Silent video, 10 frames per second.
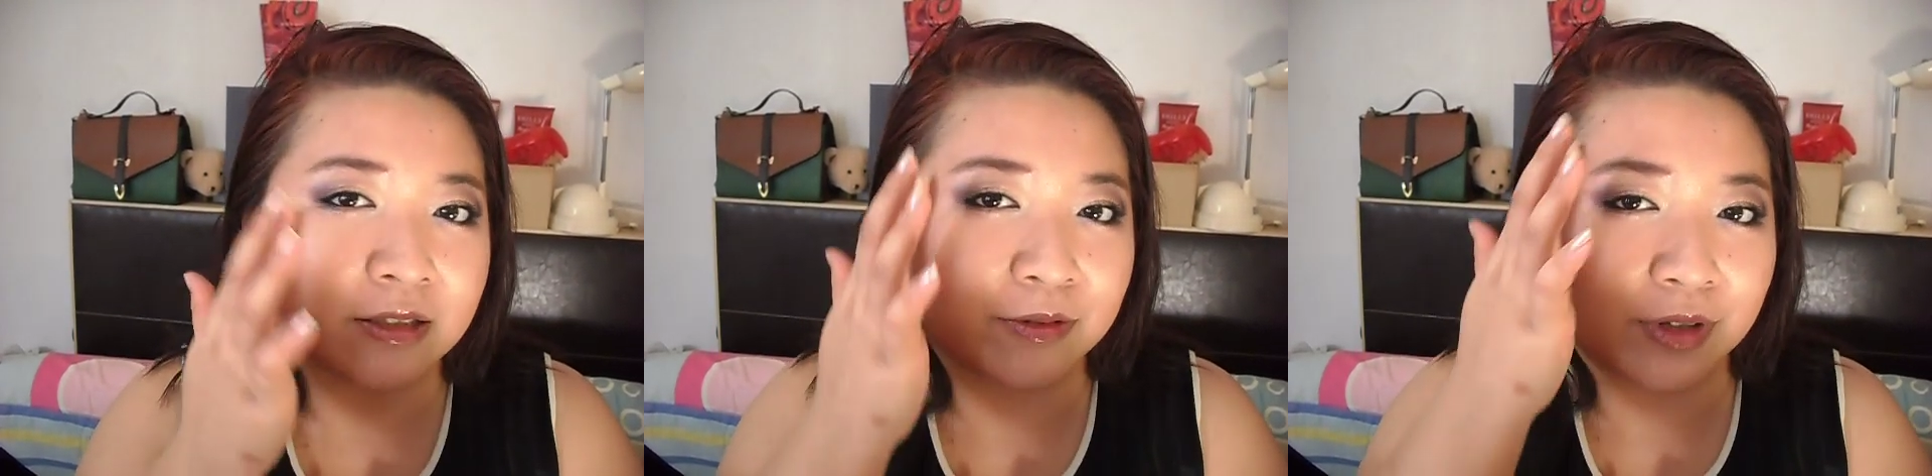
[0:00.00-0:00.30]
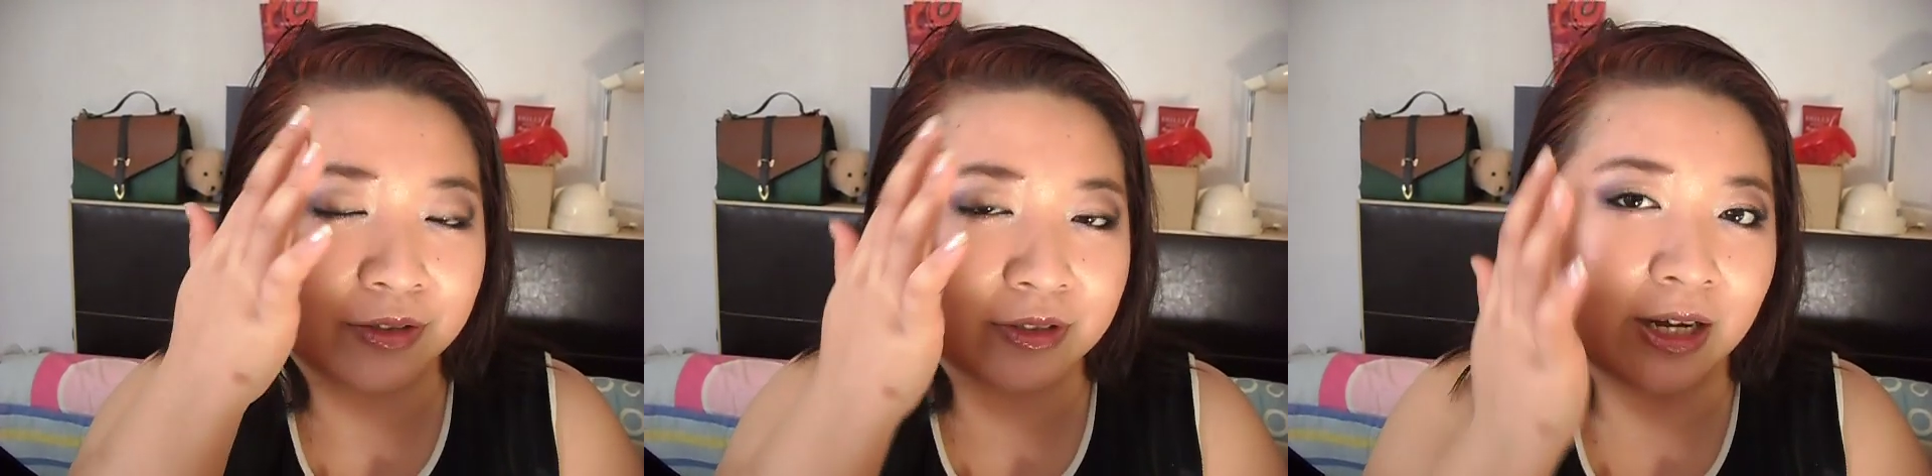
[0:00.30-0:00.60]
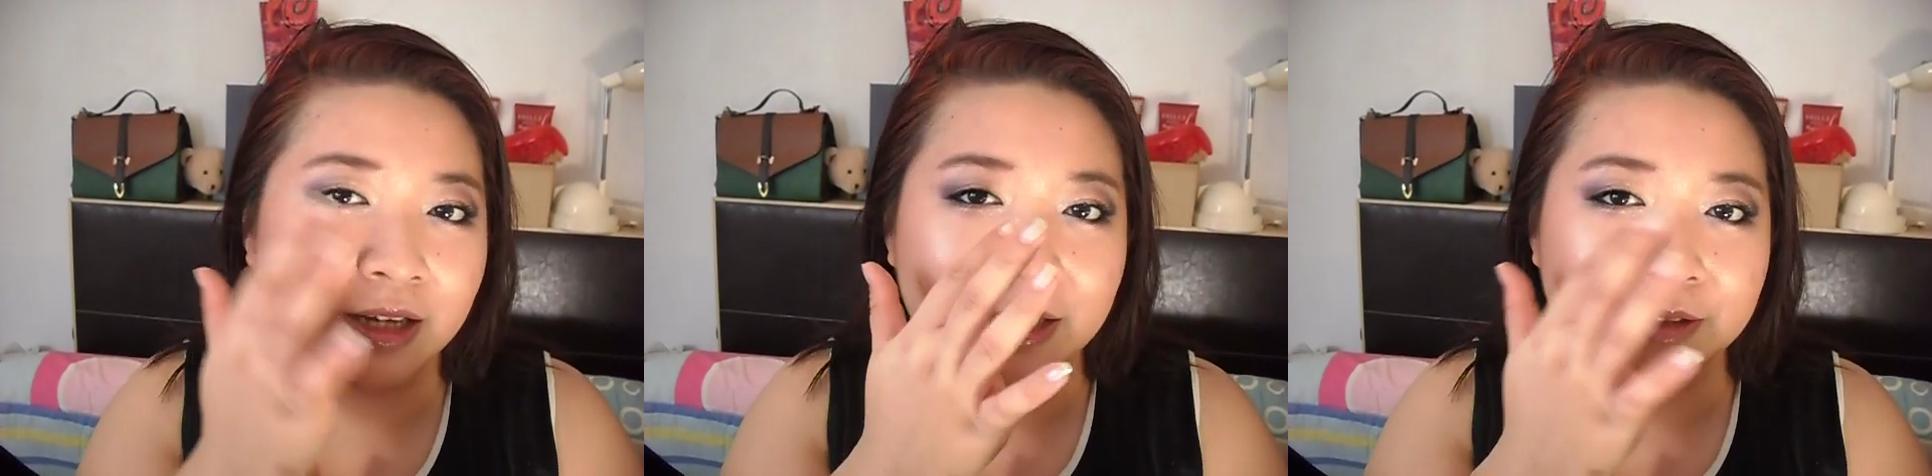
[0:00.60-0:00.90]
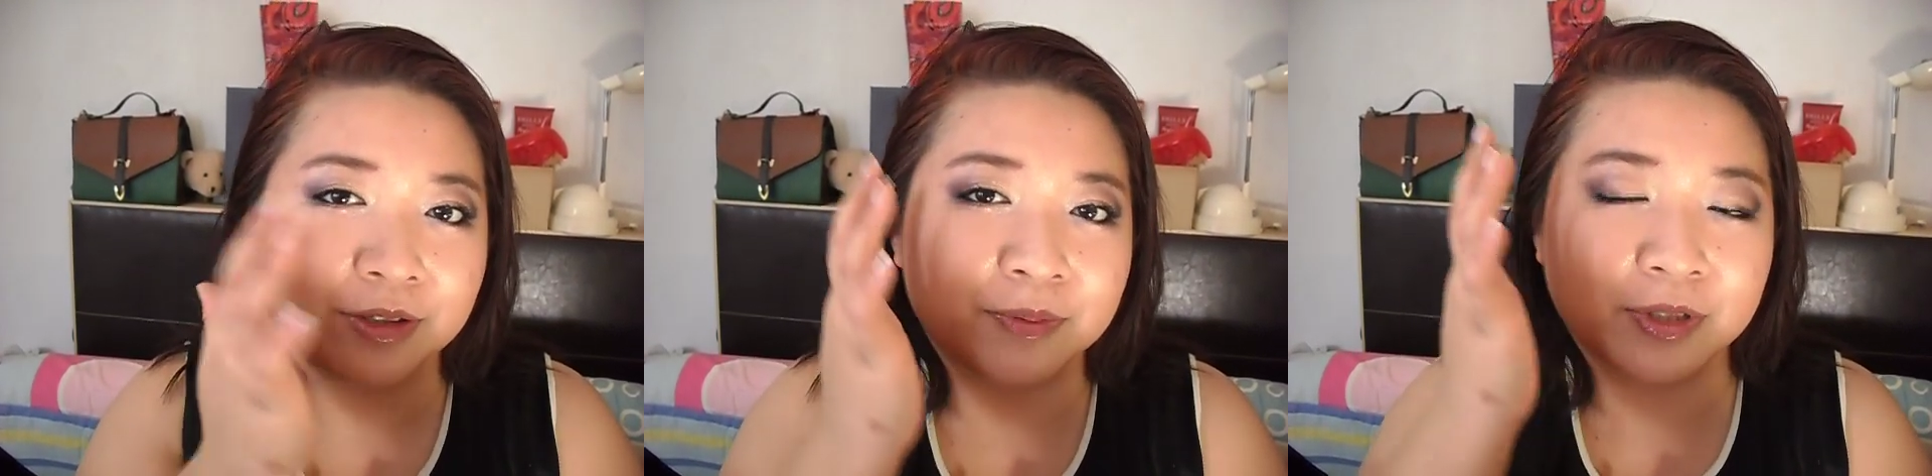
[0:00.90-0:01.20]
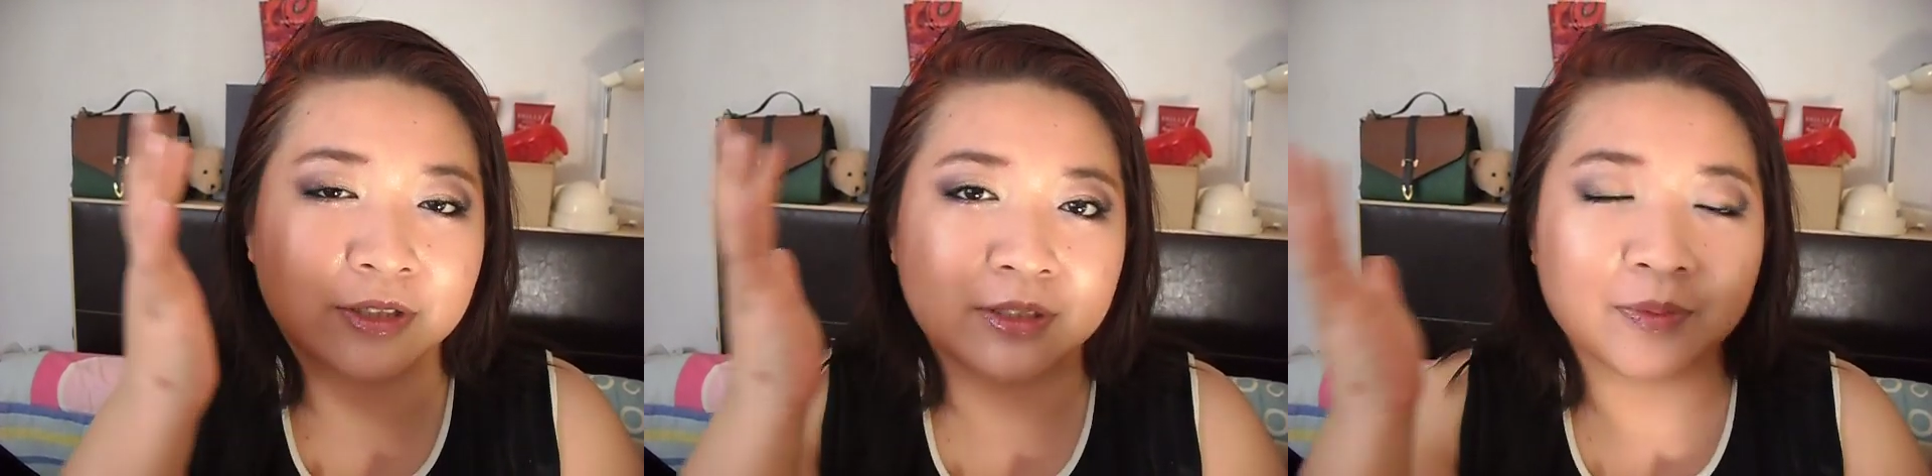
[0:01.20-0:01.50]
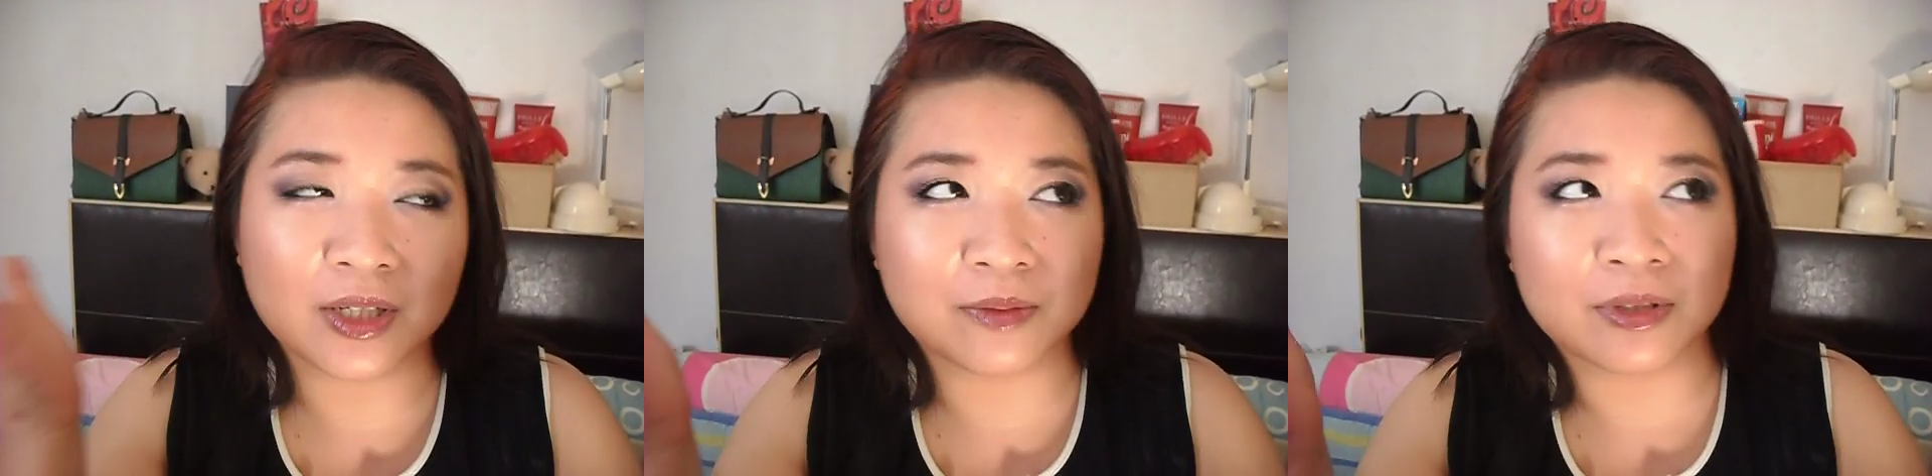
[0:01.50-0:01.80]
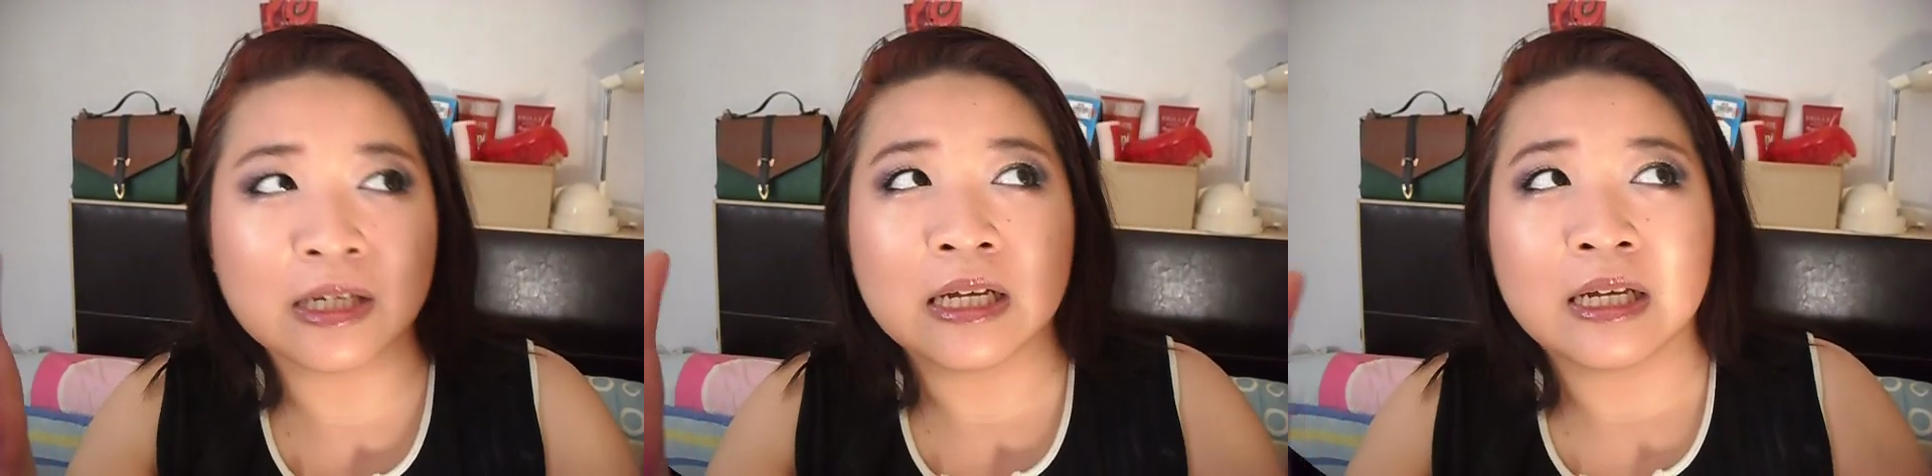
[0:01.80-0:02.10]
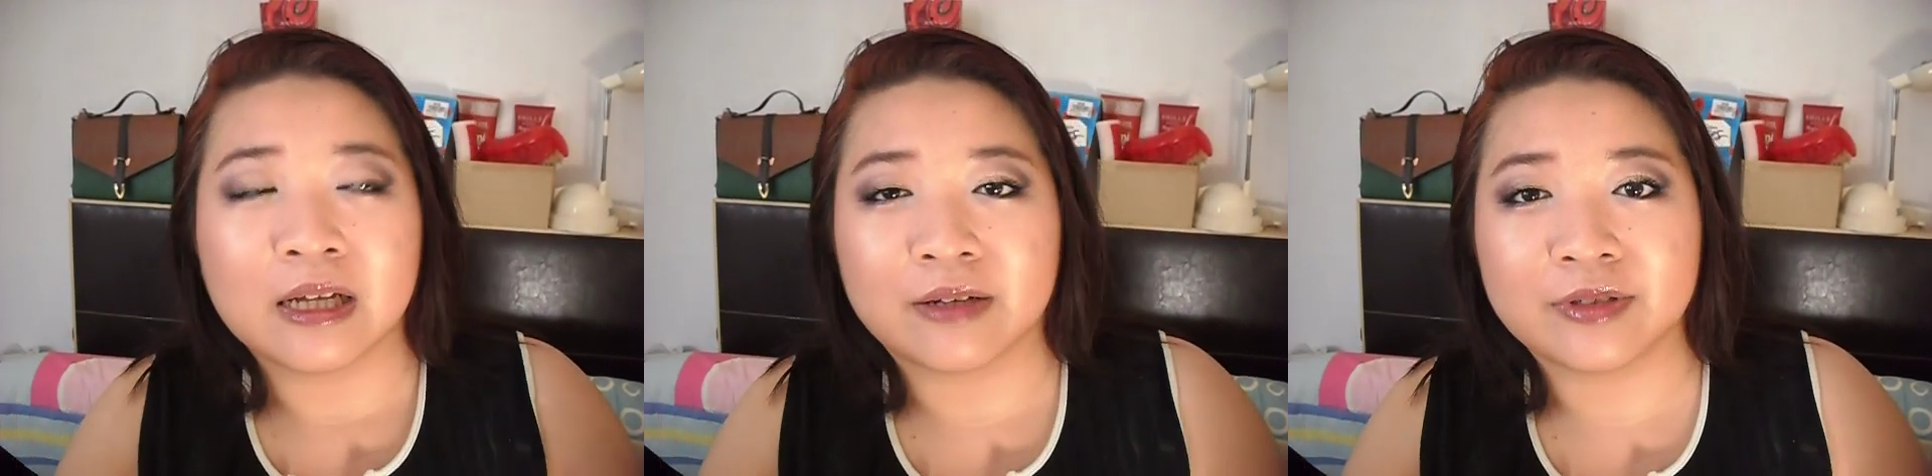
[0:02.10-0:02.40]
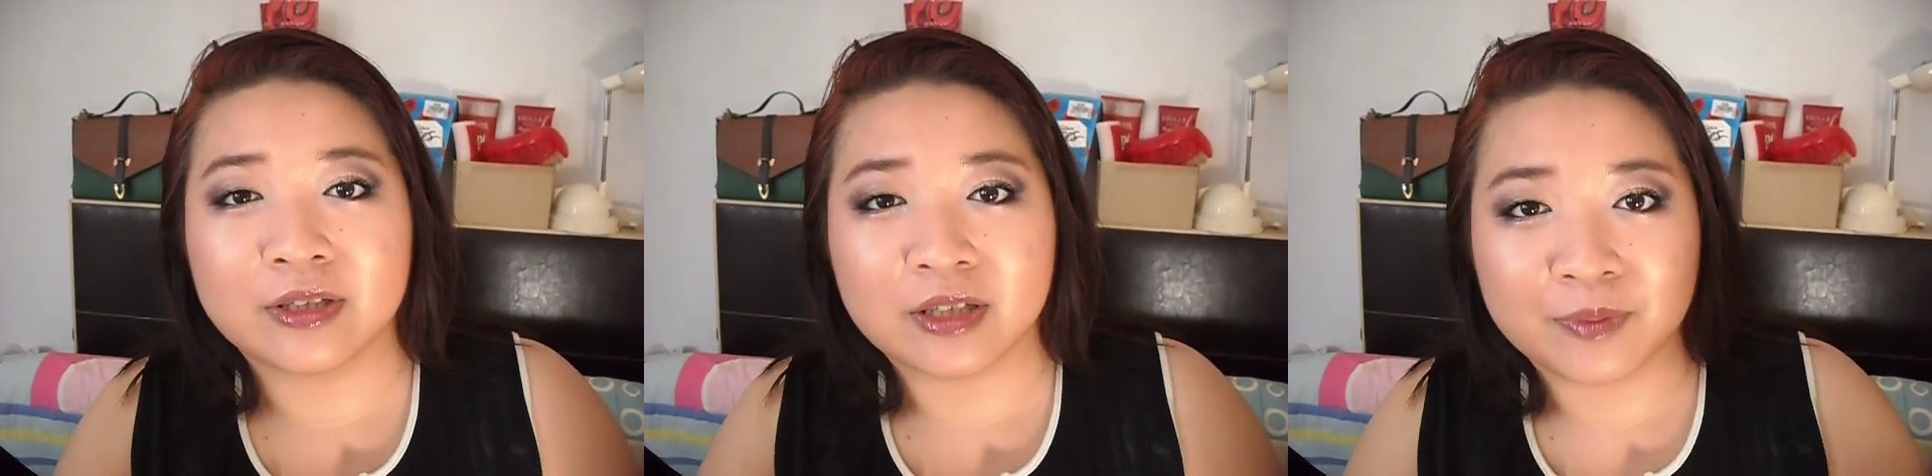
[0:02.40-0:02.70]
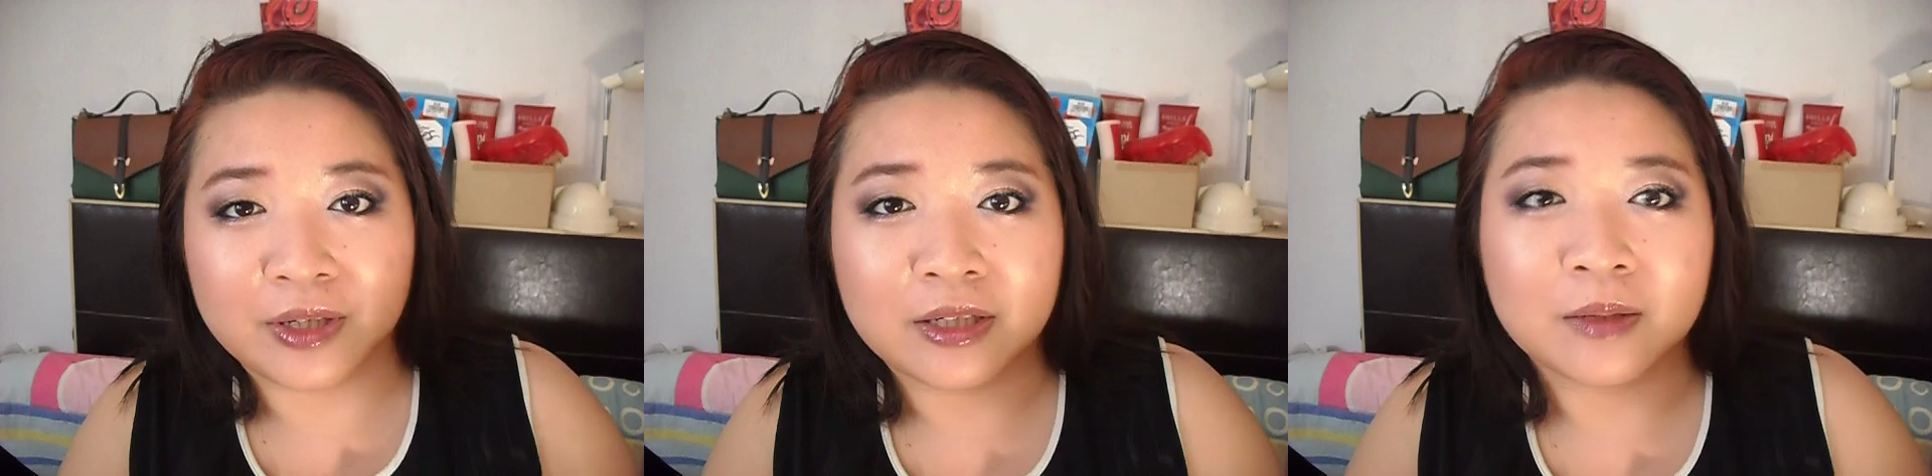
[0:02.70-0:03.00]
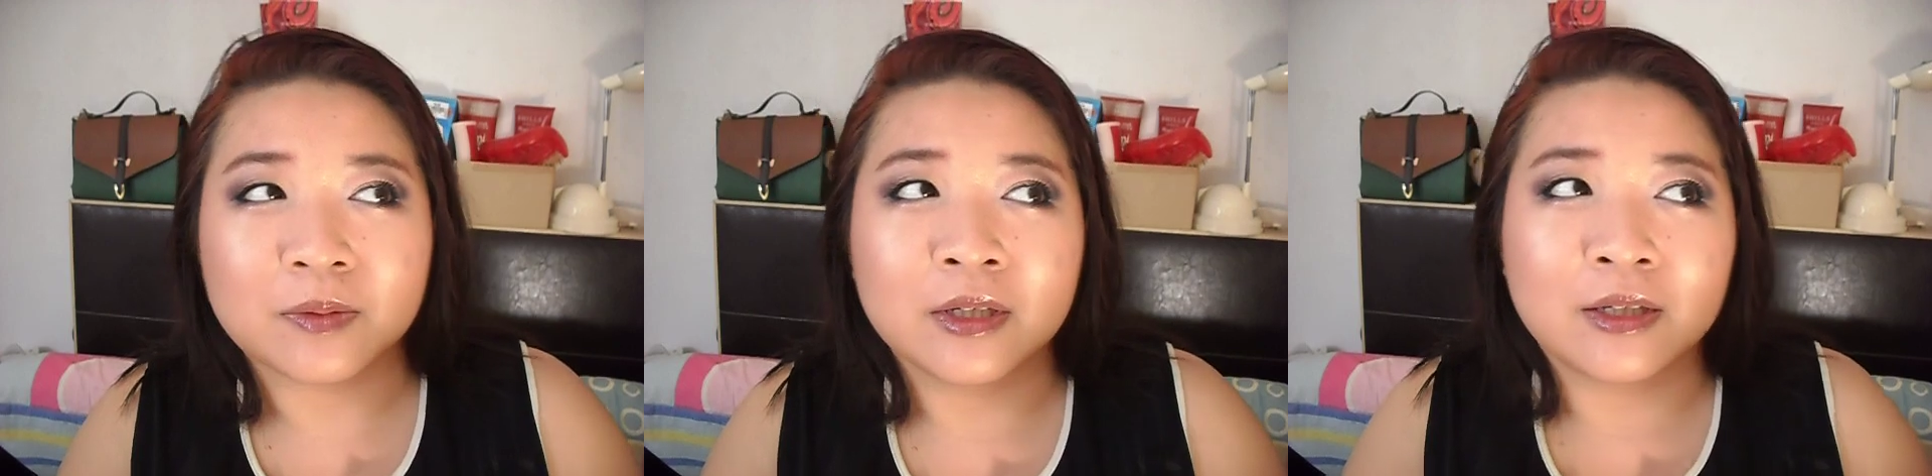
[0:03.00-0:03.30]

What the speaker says: around the eye area, because sometimes after you're done makeup,